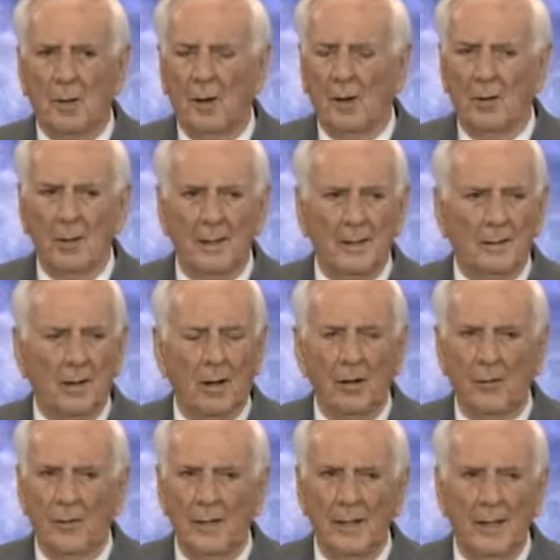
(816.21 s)
and Paul and
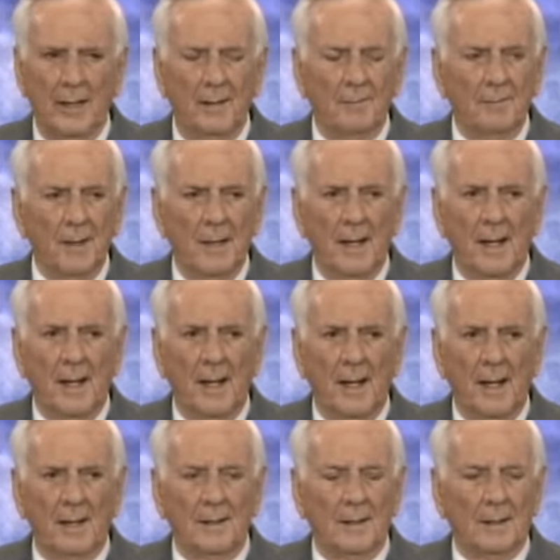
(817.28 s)
Chloe, and
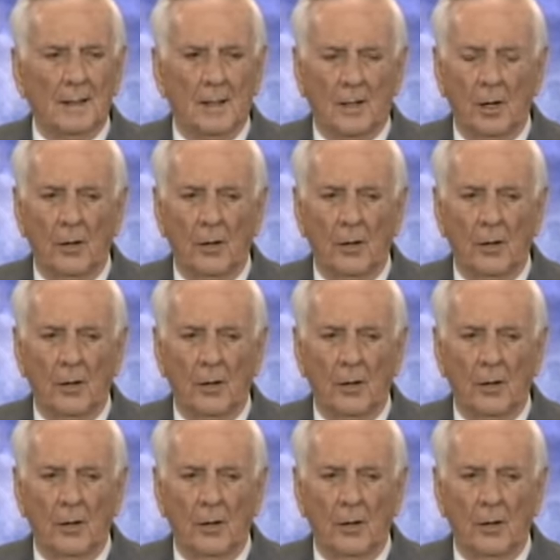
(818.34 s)
uh,